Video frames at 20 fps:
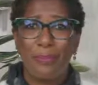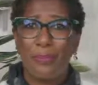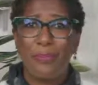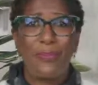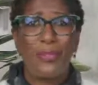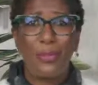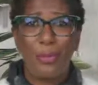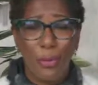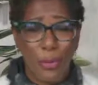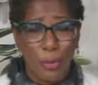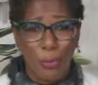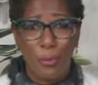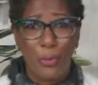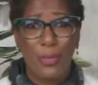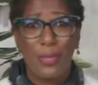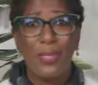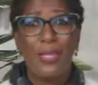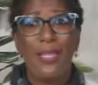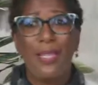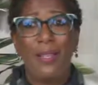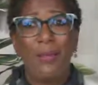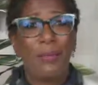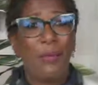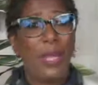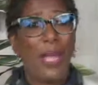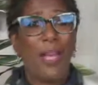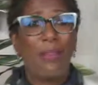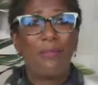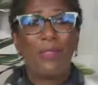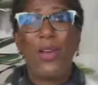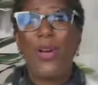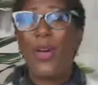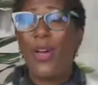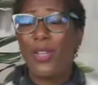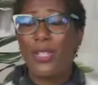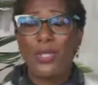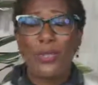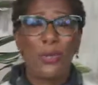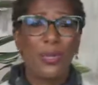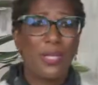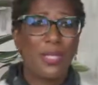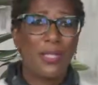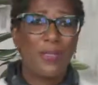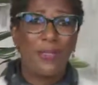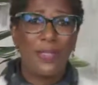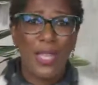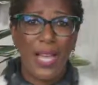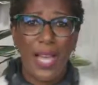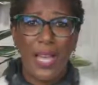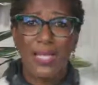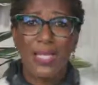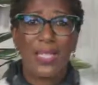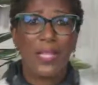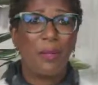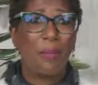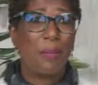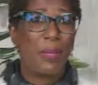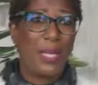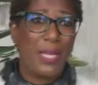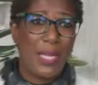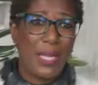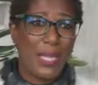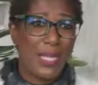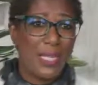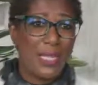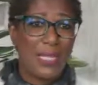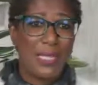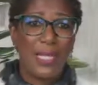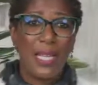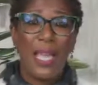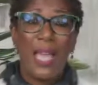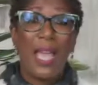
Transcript: group. We have all sorts of thoughts and opinions,